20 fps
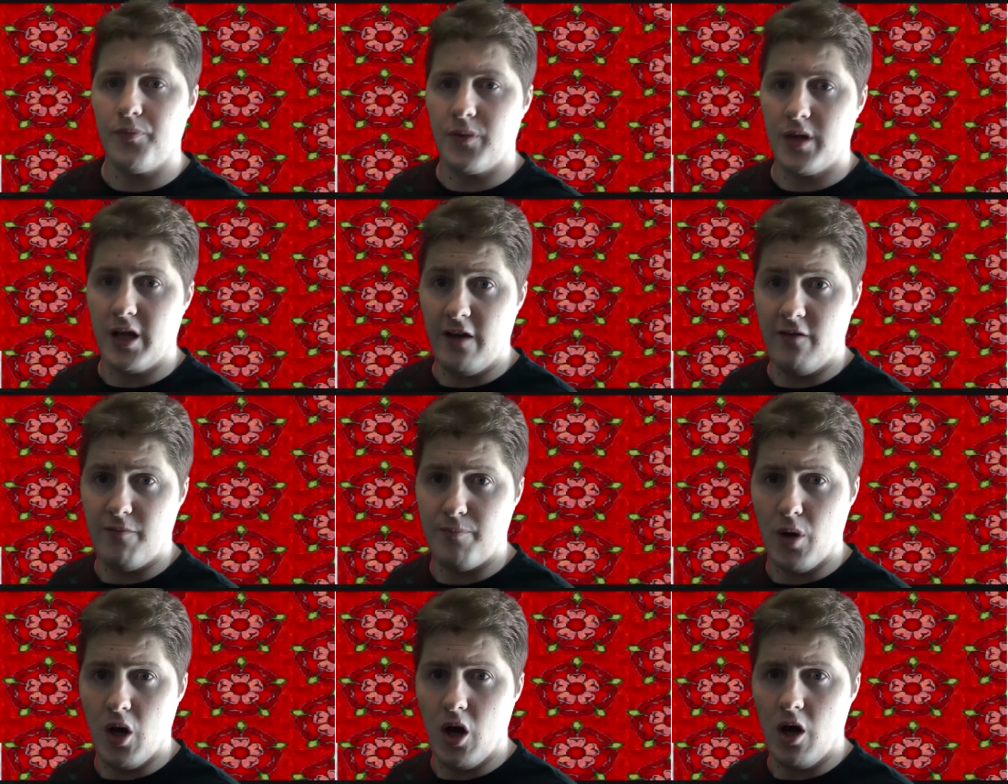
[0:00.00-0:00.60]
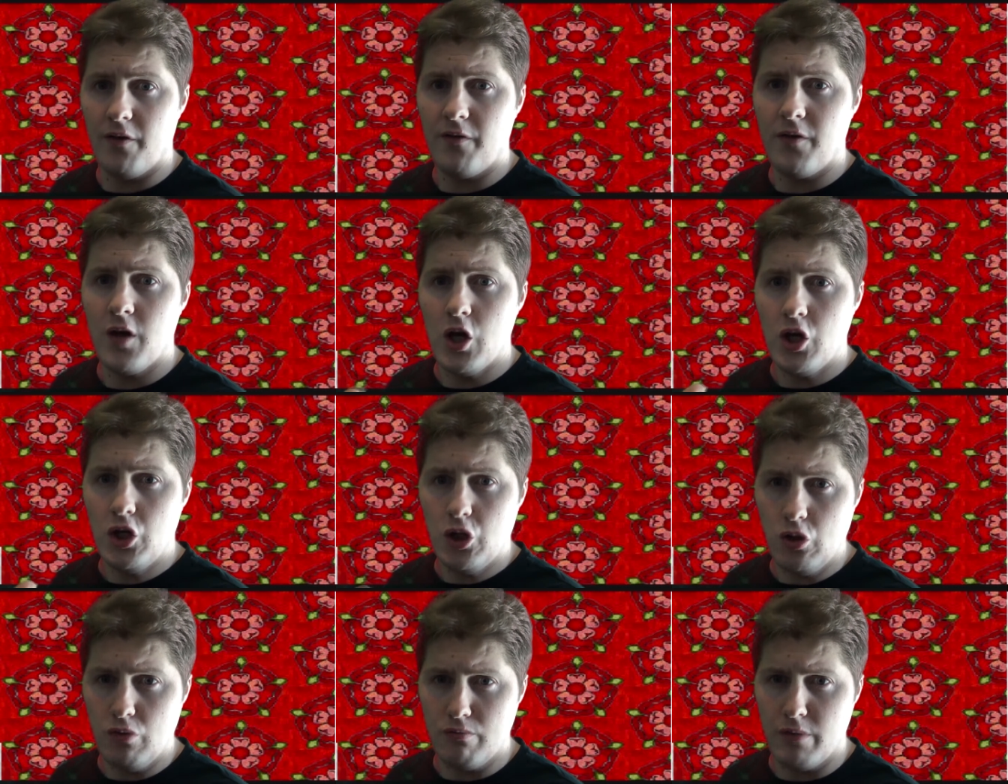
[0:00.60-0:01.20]
gave
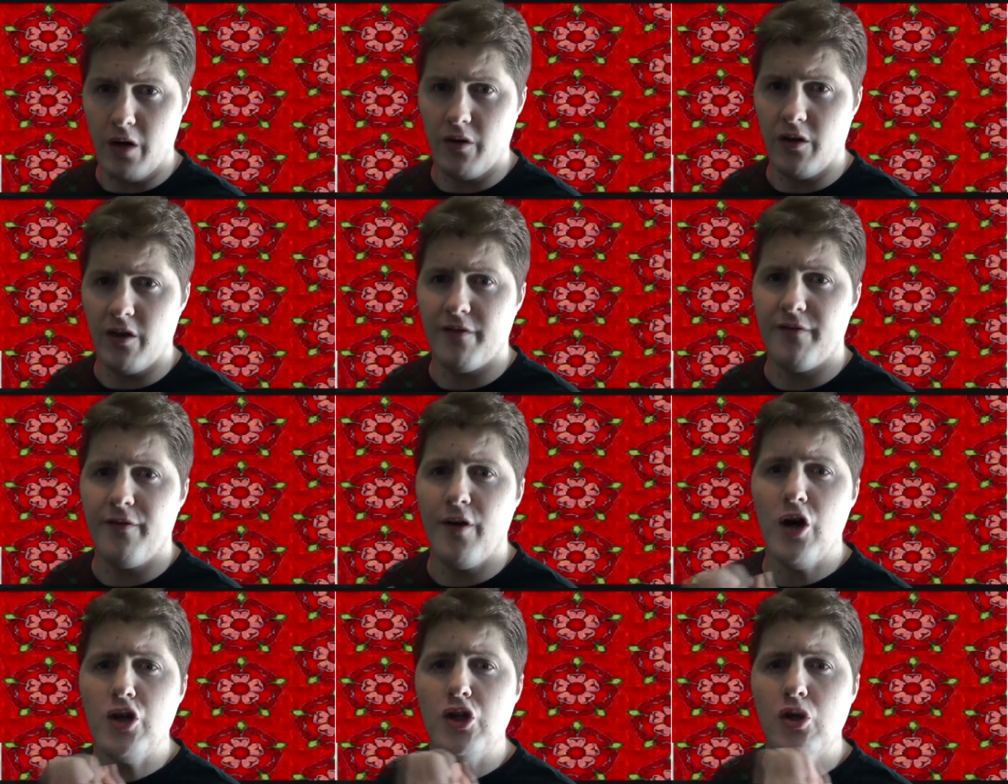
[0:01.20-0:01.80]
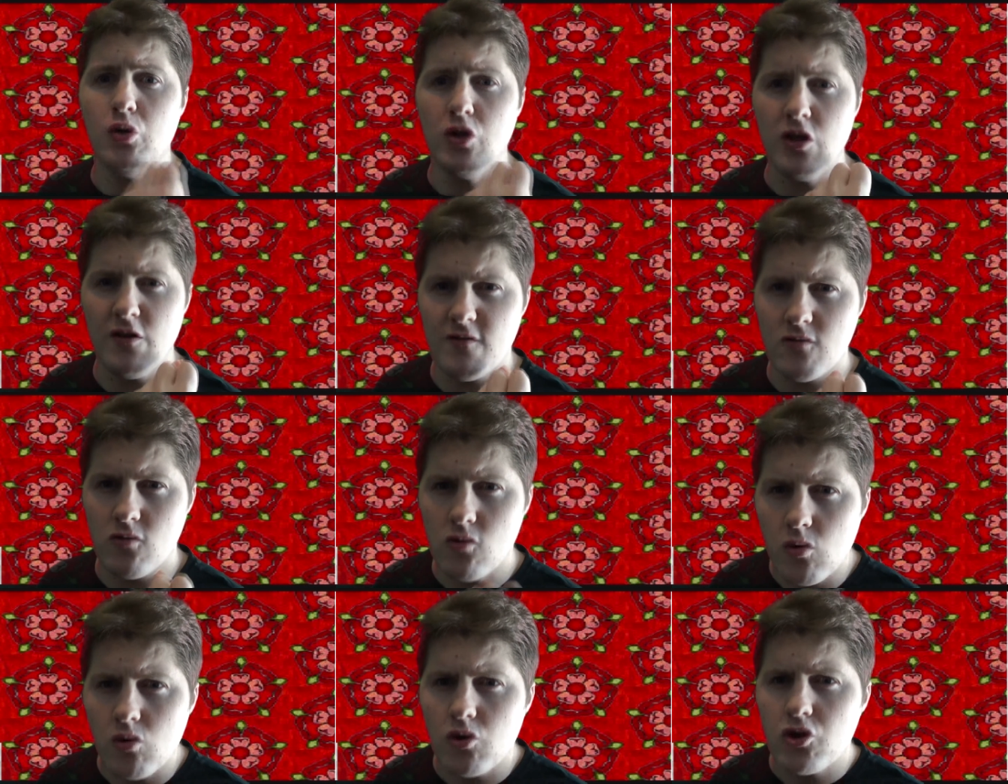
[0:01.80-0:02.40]
birth to Mary I, who's
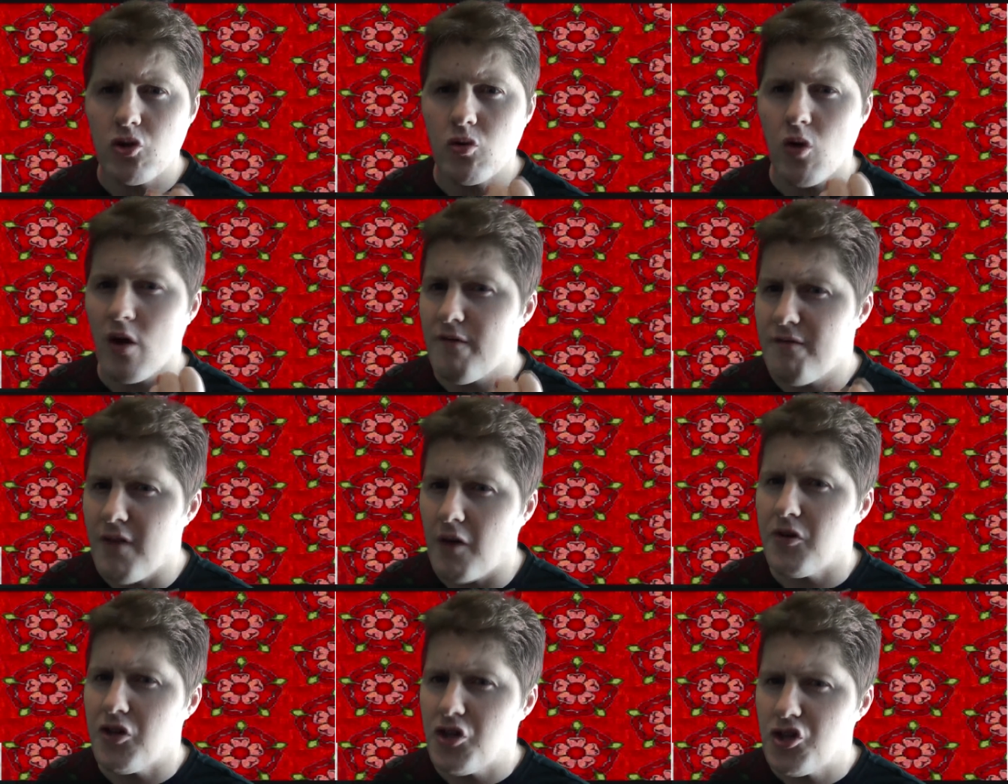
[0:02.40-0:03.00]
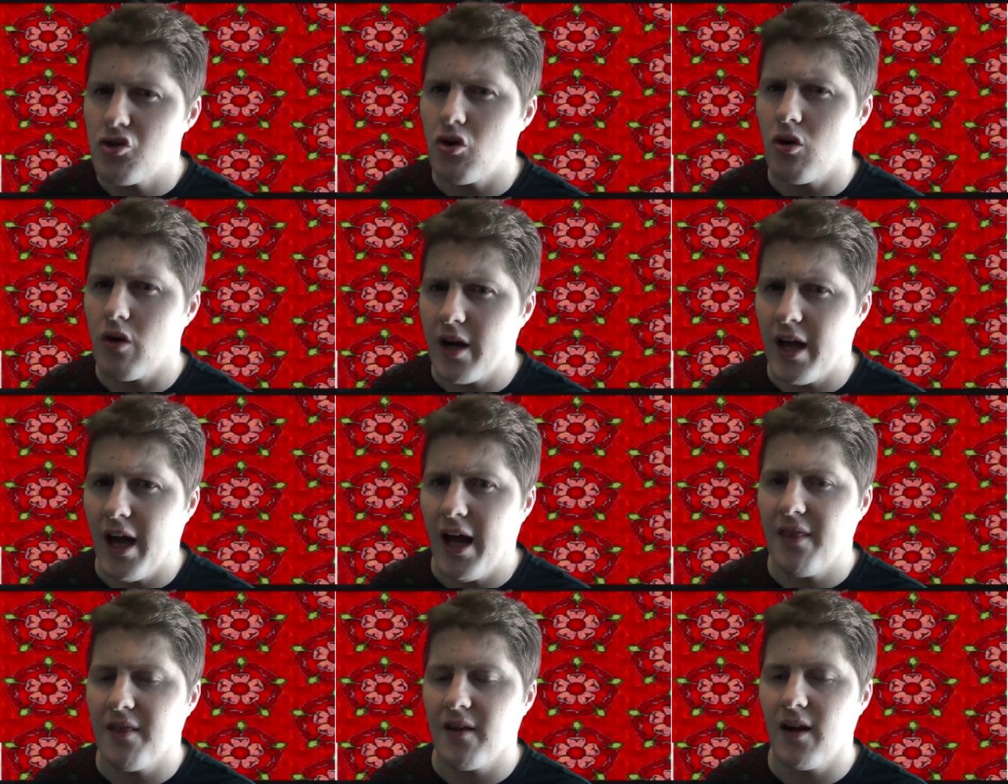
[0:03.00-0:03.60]
also a very strong
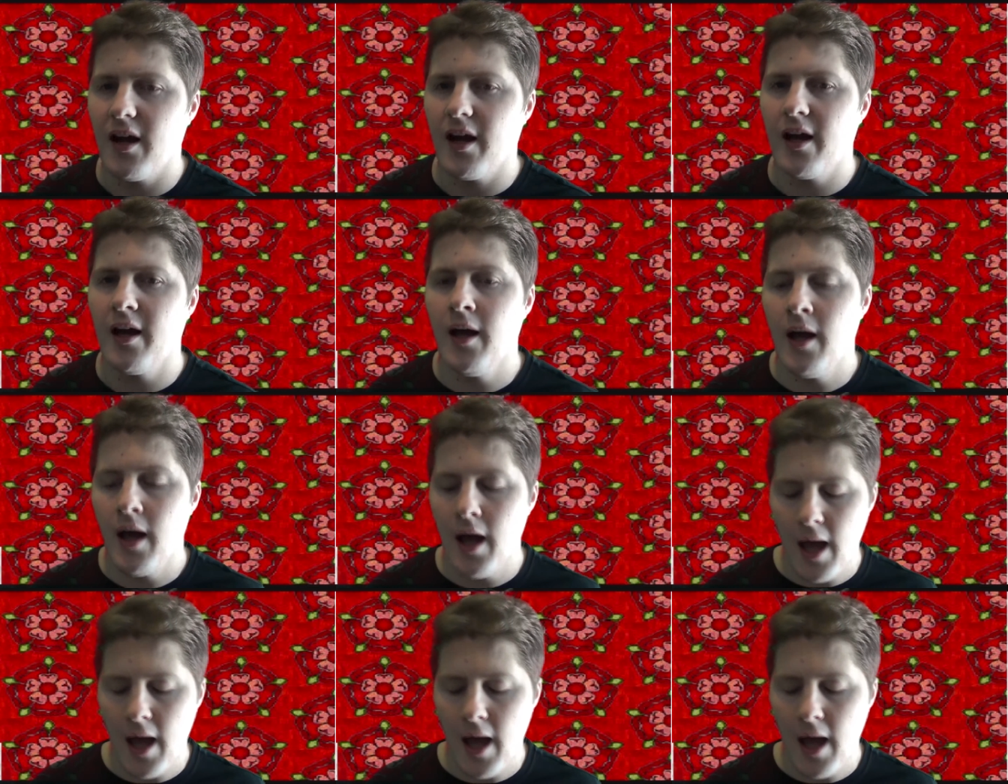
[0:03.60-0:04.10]
Catholic.